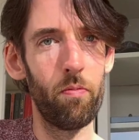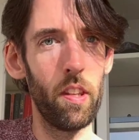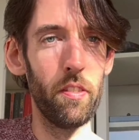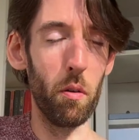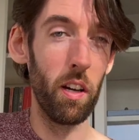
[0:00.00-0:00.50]

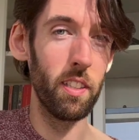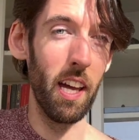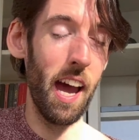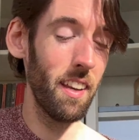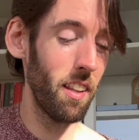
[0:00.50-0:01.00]
If you want to
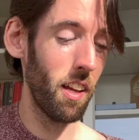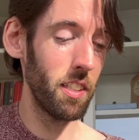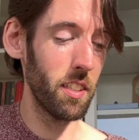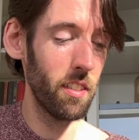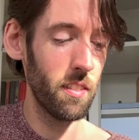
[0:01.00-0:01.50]

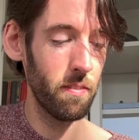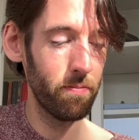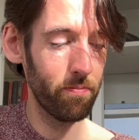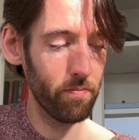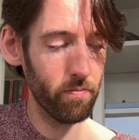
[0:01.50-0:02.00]
analyze it,
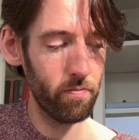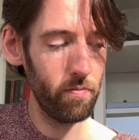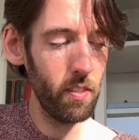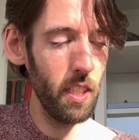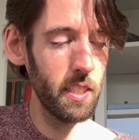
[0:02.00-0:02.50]

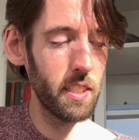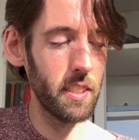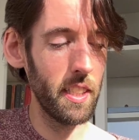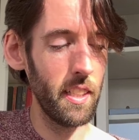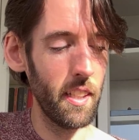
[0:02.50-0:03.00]

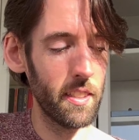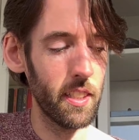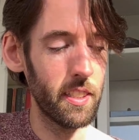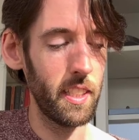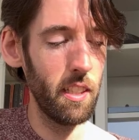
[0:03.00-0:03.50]
it's
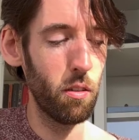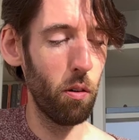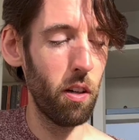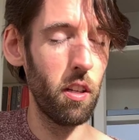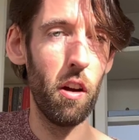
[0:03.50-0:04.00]
a C
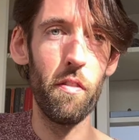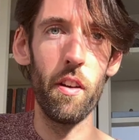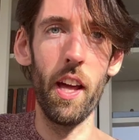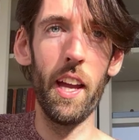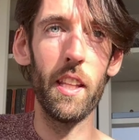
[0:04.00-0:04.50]
chord over
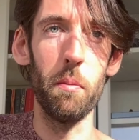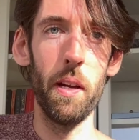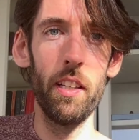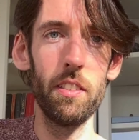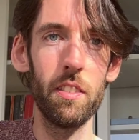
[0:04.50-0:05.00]
an A in the
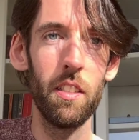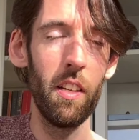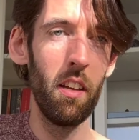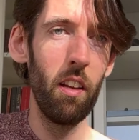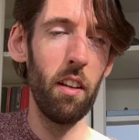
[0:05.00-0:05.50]
bass.
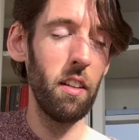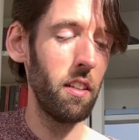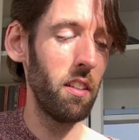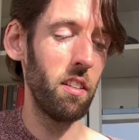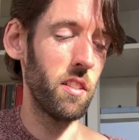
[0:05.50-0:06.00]

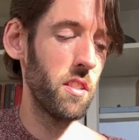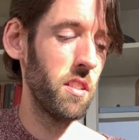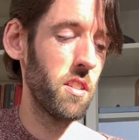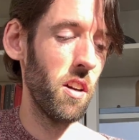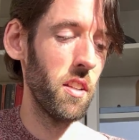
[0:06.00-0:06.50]

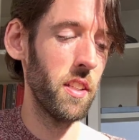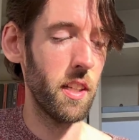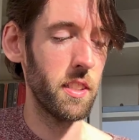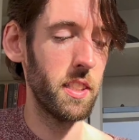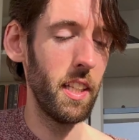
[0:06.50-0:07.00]
You'd call it
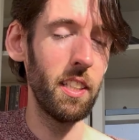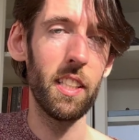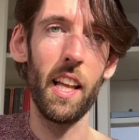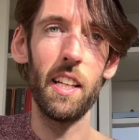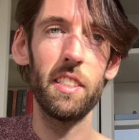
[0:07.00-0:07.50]
like a
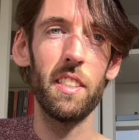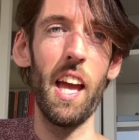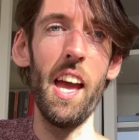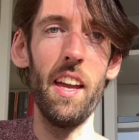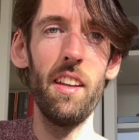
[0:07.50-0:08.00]

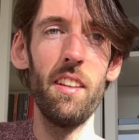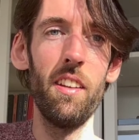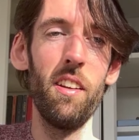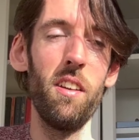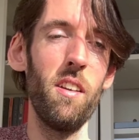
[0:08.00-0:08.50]
C/A,
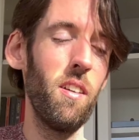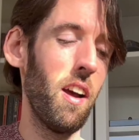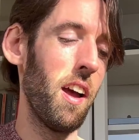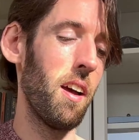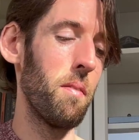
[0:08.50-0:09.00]

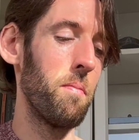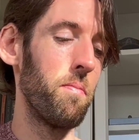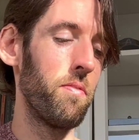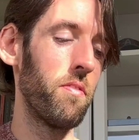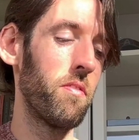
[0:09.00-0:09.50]

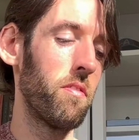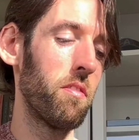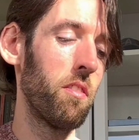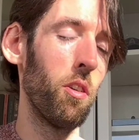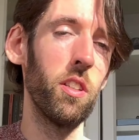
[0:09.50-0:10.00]

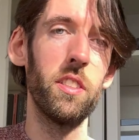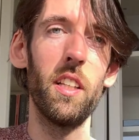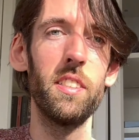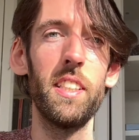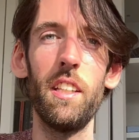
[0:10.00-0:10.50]
or
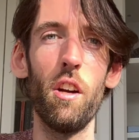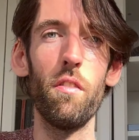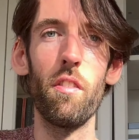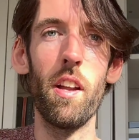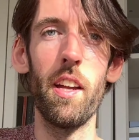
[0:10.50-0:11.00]
a C
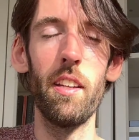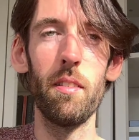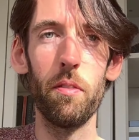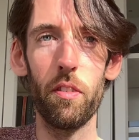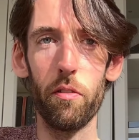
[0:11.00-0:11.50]
over A.
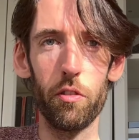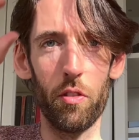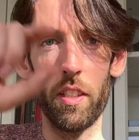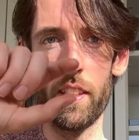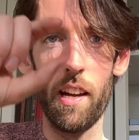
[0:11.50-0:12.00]
If it was
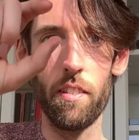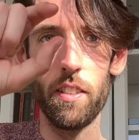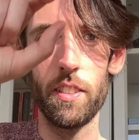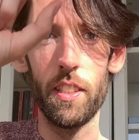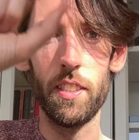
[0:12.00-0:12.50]
written down,
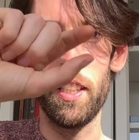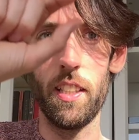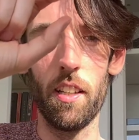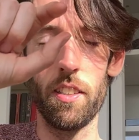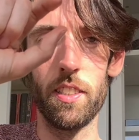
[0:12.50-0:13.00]
you'd see
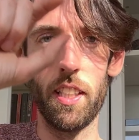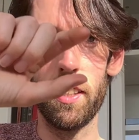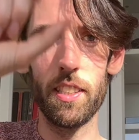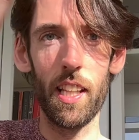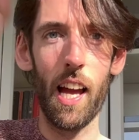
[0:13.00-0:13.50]
D or
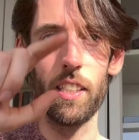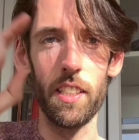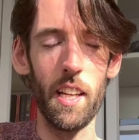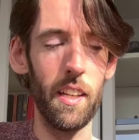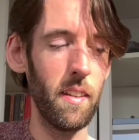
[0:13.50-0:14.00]

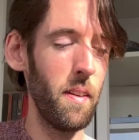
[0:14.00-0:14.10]
C/A.